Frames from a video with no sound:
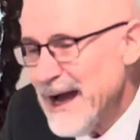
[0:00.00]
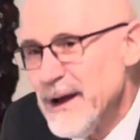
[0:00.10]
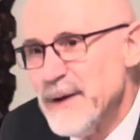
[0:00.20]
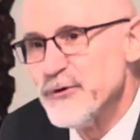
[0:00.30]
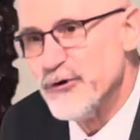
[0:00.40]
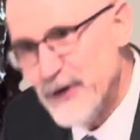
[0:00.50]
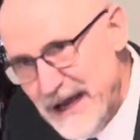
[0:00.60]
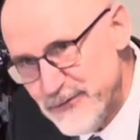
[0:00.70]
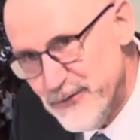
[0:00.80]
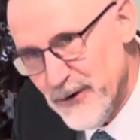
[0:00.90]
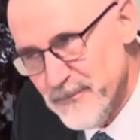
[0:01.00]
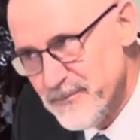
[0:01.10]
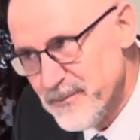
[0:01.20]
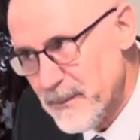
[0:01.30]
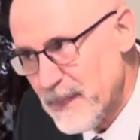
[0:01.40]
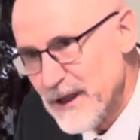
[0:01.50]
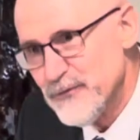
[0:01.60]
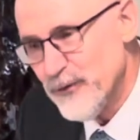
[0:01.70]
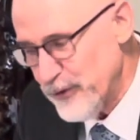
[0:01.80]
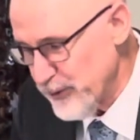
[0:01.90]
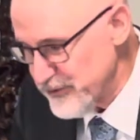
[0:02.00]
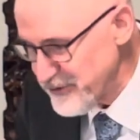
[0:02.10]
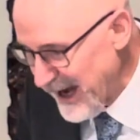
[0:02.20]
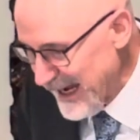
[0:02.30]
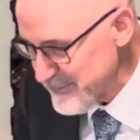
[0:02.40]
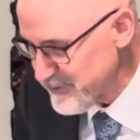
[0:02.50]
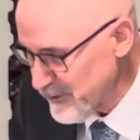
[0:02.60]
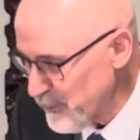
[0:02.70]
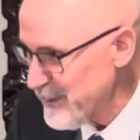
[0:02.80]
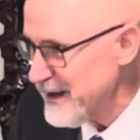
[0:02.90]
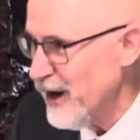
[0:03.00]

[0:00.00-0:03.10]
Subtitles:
I'm grateful for those times that we